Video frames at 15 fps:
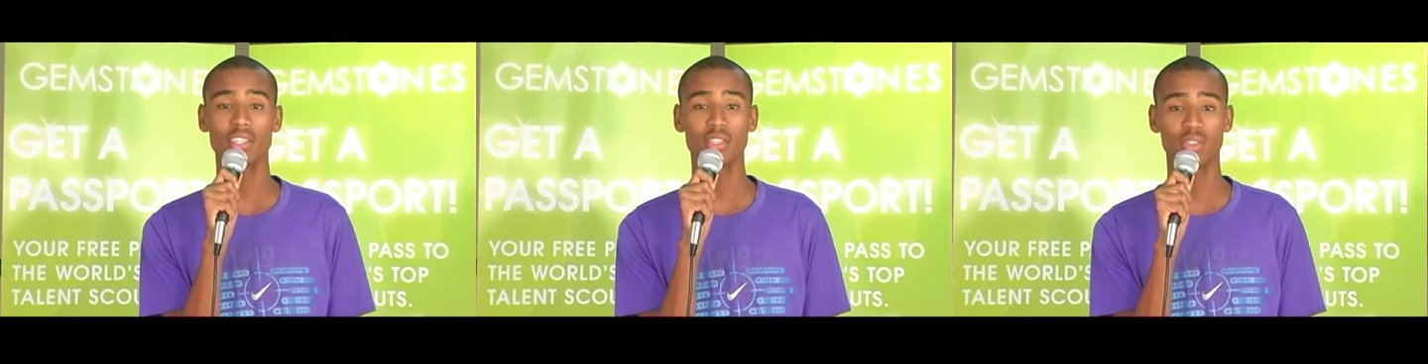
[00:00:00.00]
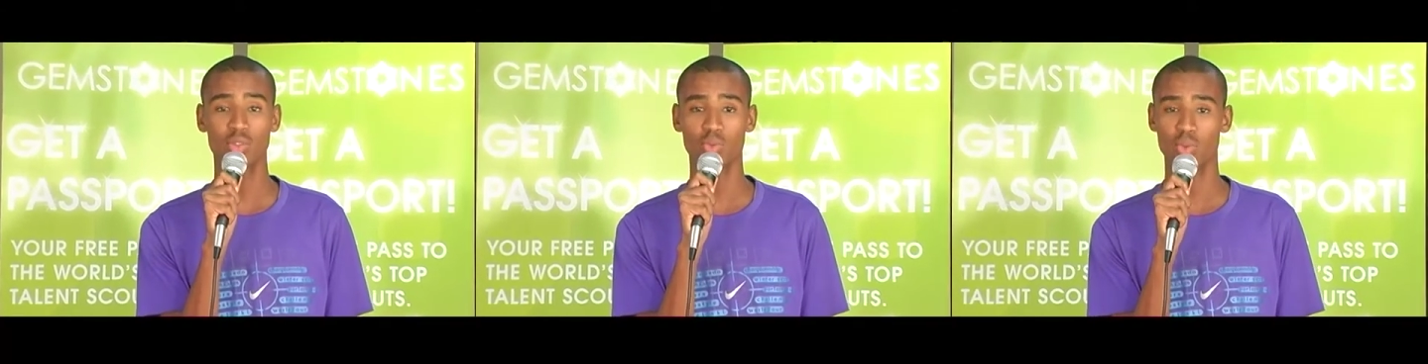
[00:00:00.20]

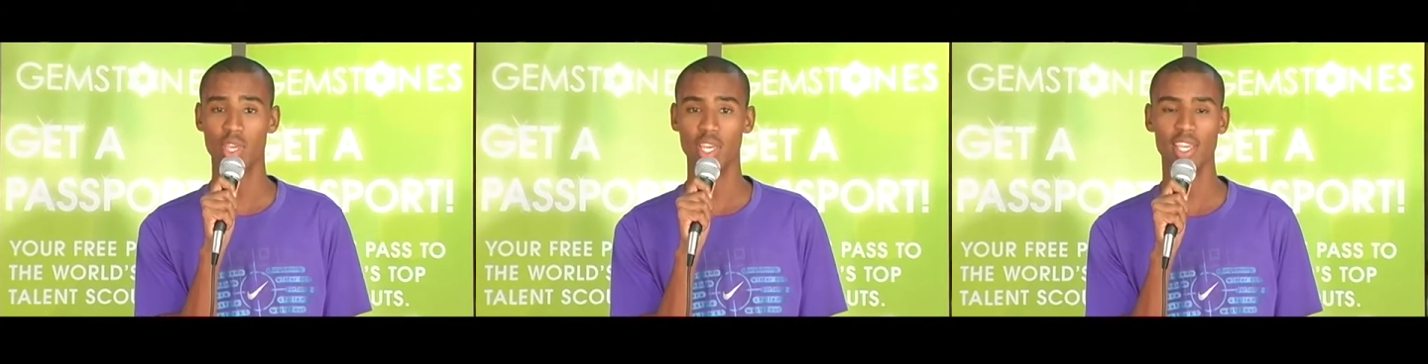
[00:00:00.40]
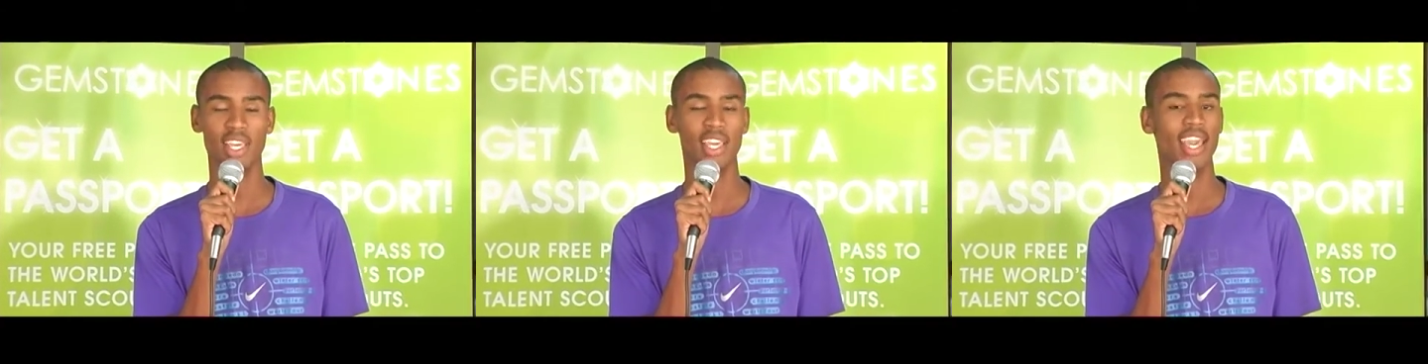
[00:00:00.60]
cause
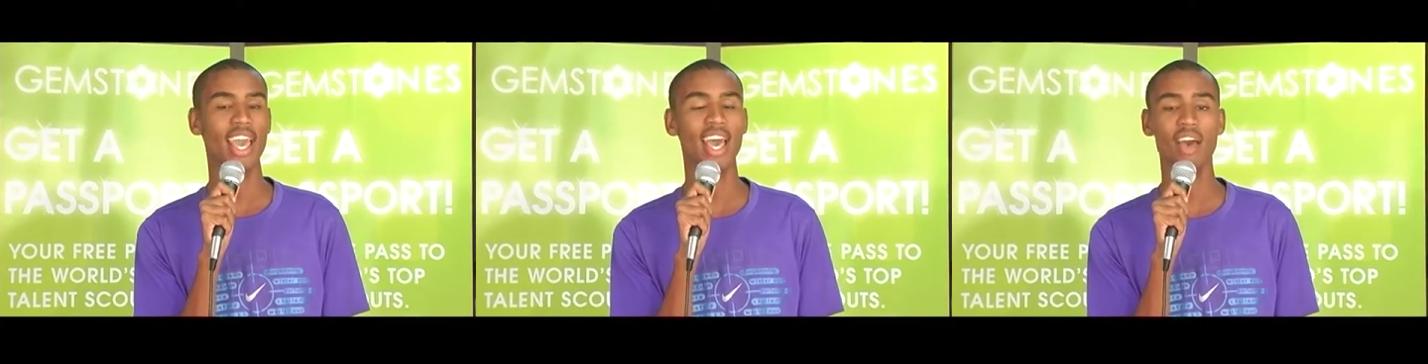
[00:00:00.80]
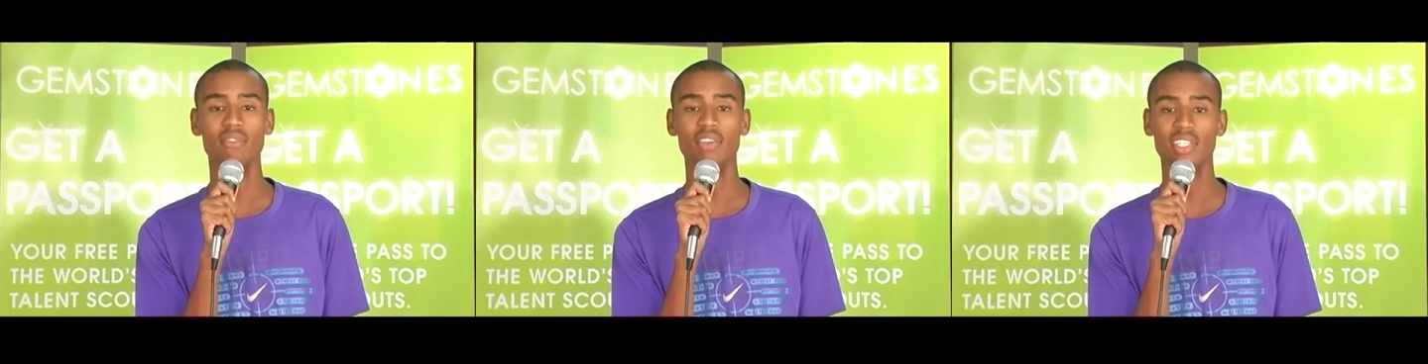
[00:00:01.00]
we
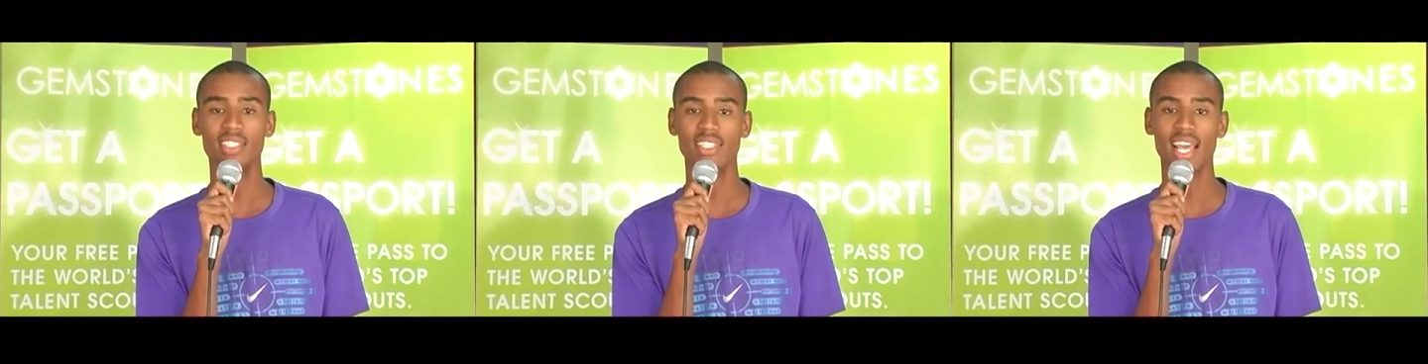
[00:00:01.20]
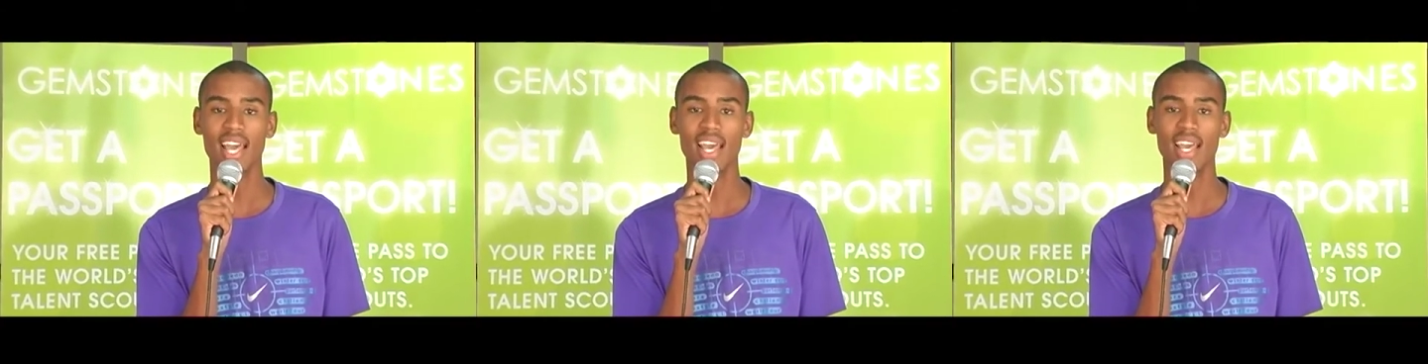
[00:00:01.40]
have a
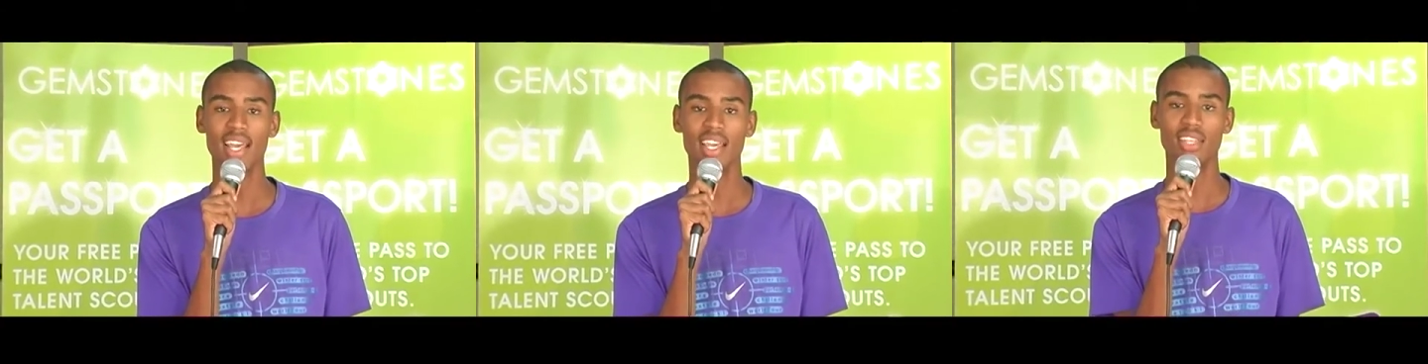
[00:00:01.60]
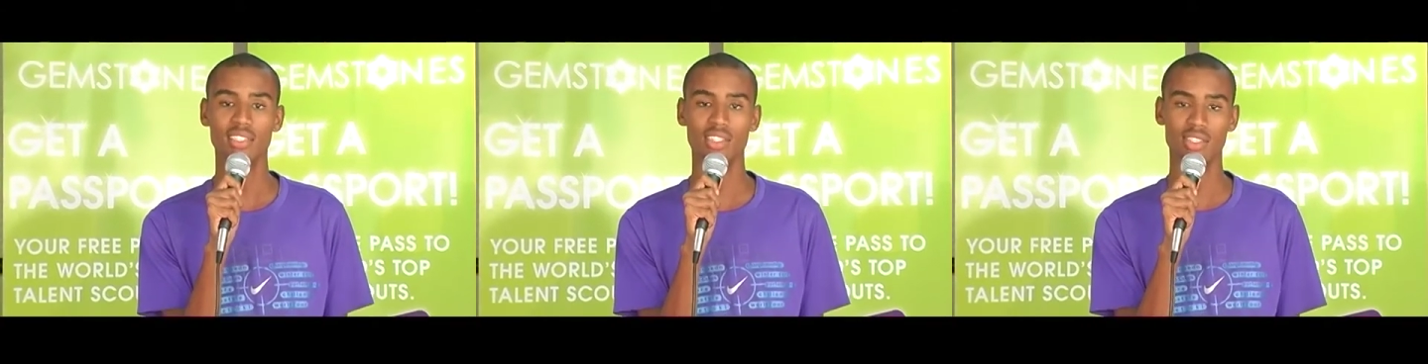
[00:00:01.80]

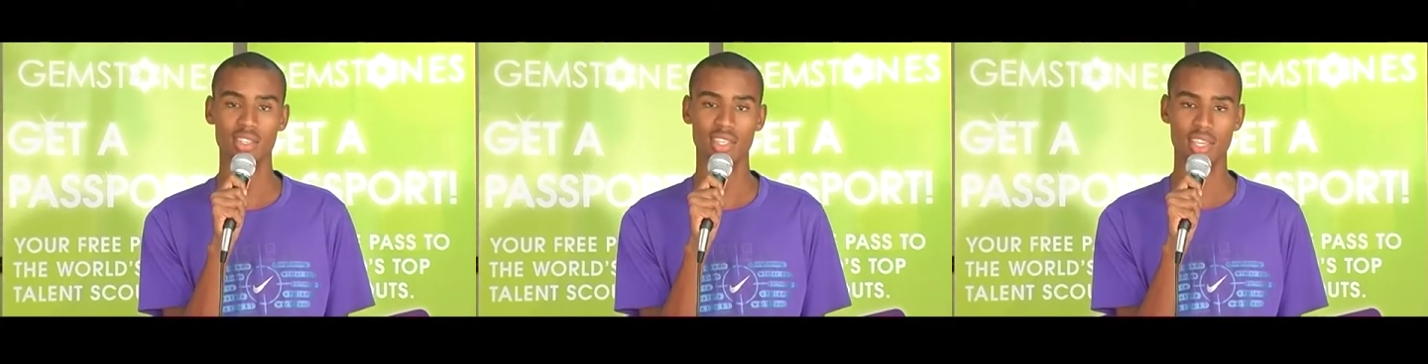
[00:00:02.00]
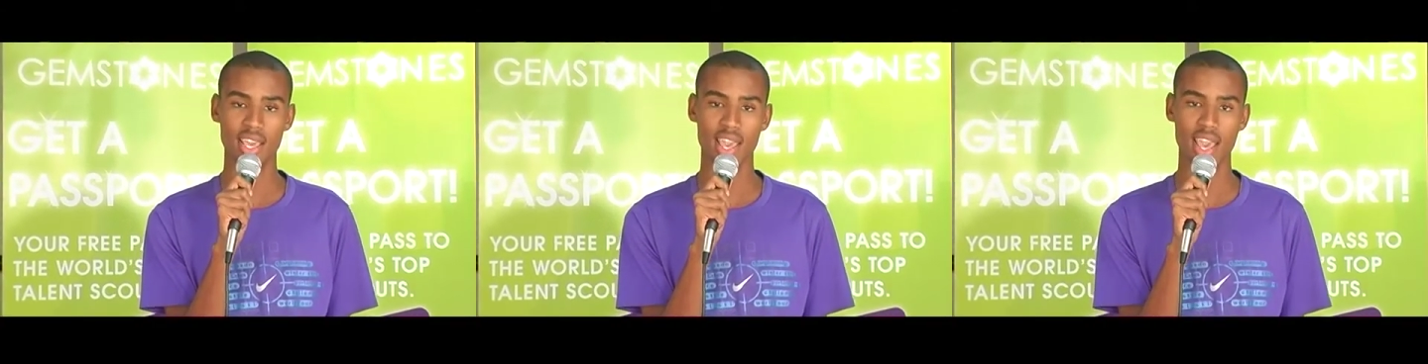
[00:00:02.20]
night to
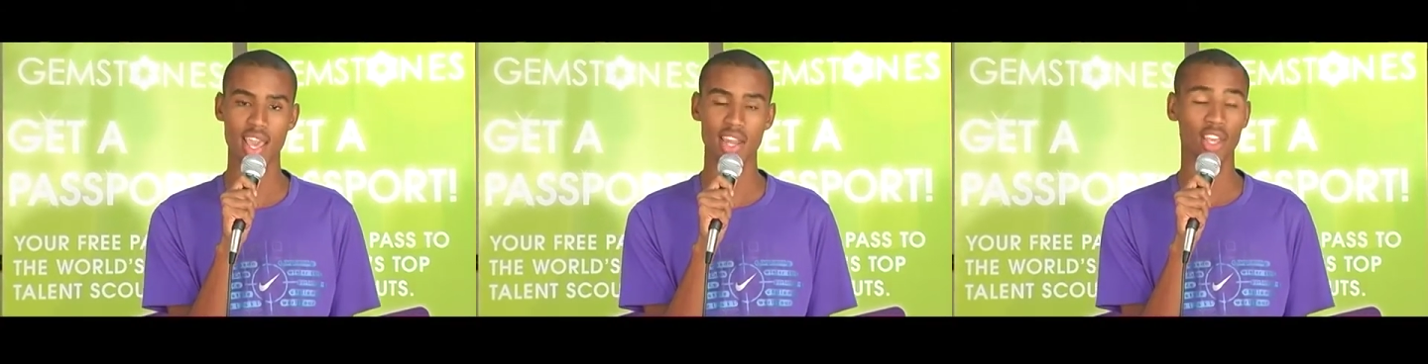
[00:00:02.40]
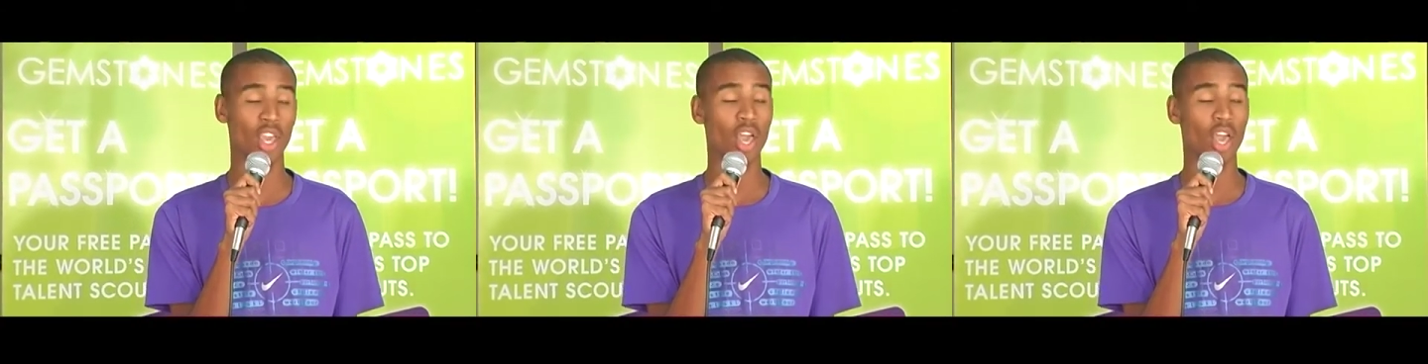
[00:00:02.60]
get